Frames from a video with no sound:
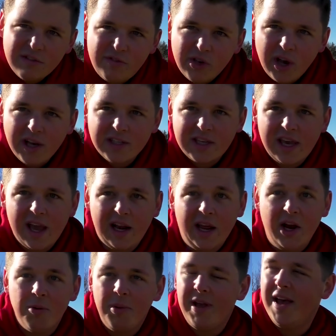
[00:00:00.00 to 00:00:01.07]
if you guys can't
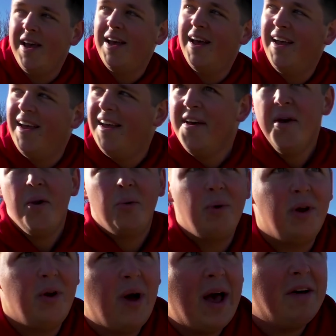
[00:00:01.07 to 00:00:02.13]
hear me. We
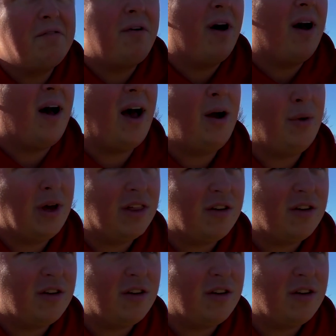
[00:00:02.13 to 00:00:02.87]
do have Highway